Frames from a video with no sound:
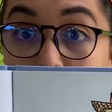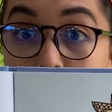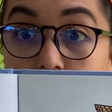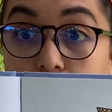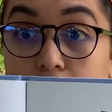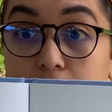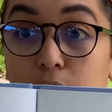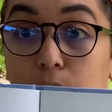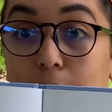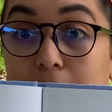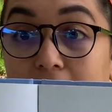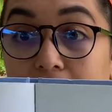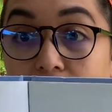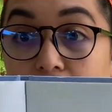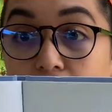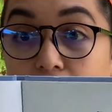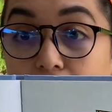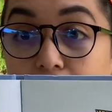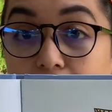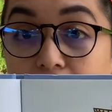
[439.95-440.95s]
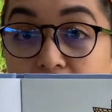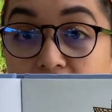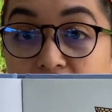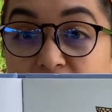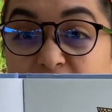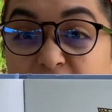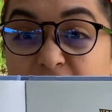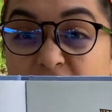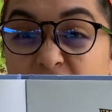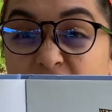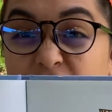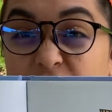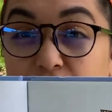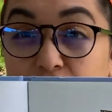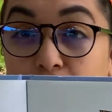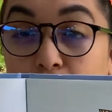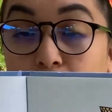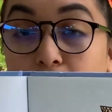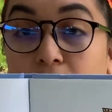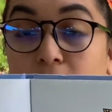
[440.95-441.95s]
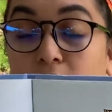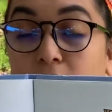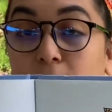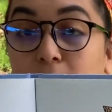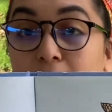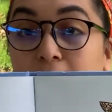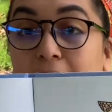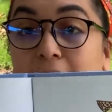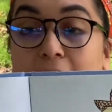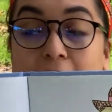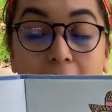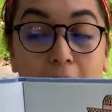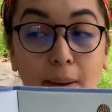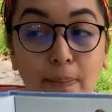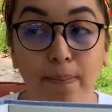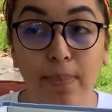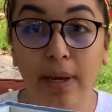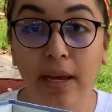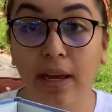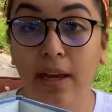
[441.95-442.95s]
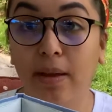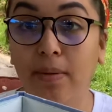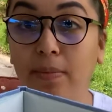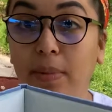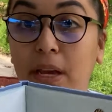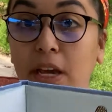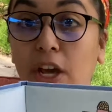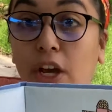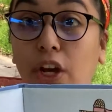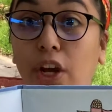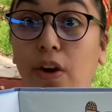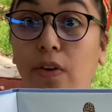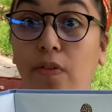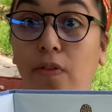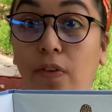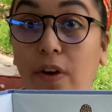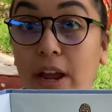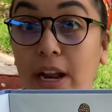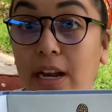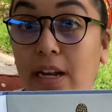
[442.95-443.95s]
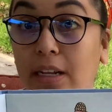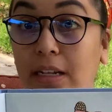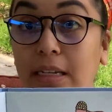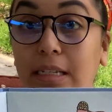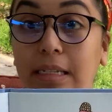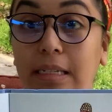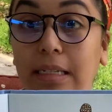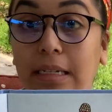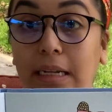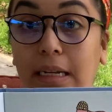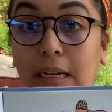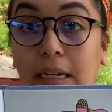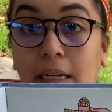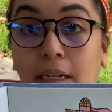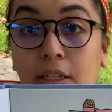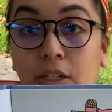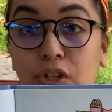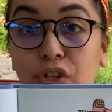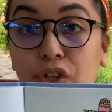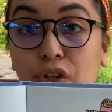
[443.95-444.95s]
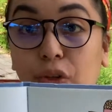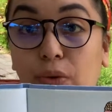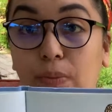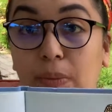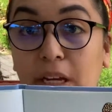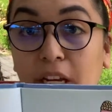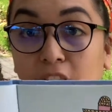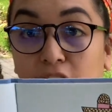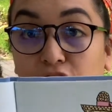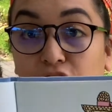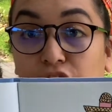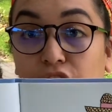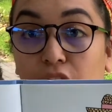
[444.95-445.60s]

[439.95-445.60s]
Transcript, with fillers: Edwina, right? she went from being happy and being a good friend and listening to being